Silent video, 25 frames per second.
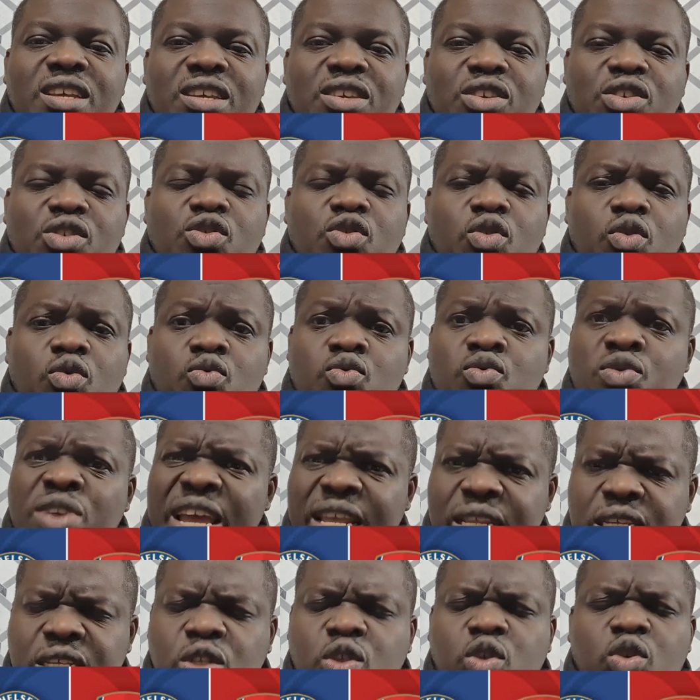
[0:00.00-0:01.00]

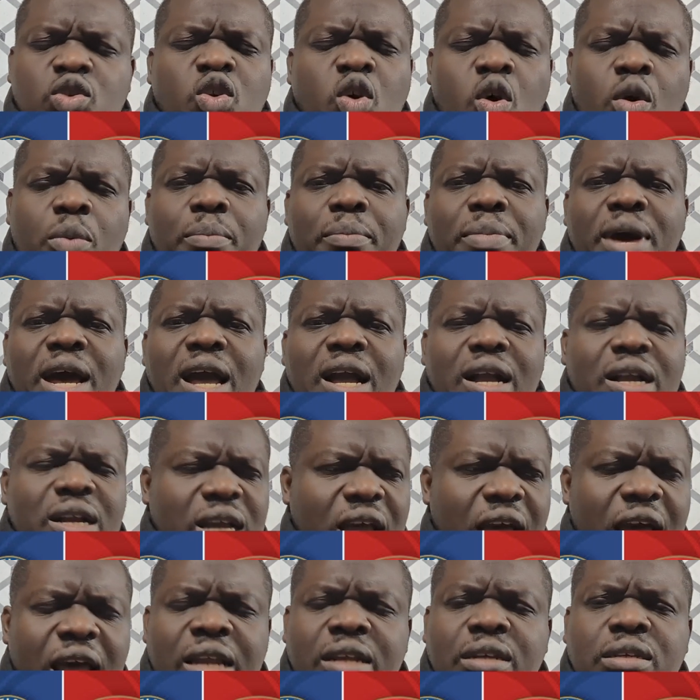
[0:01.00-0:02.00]
ready to come
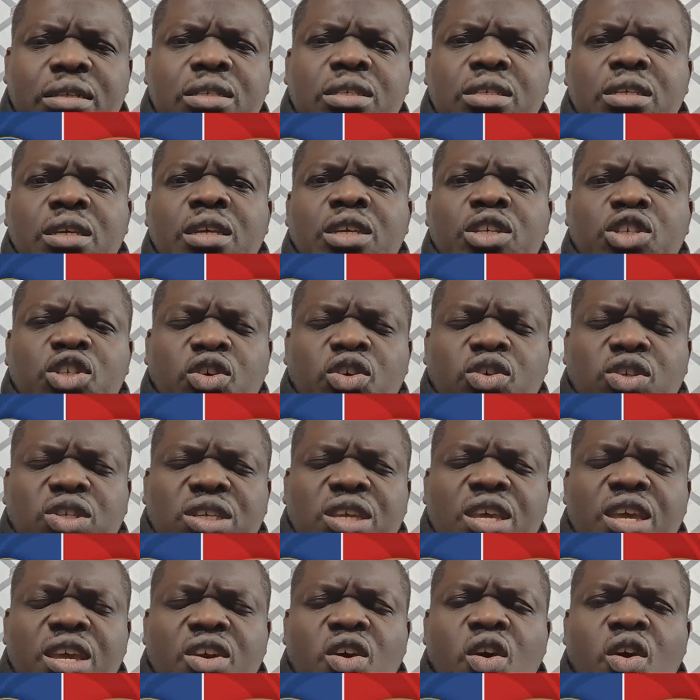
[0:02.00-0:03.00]
back and just
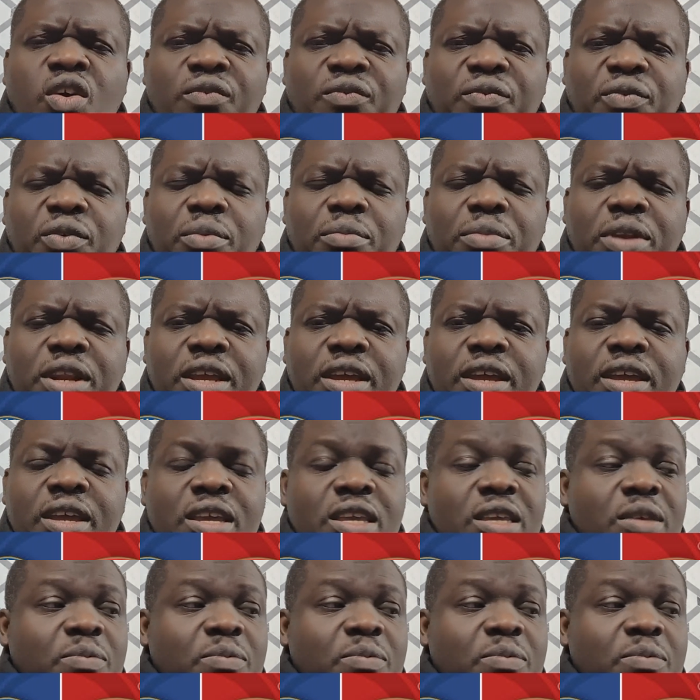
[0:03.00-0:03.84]
kick on from there,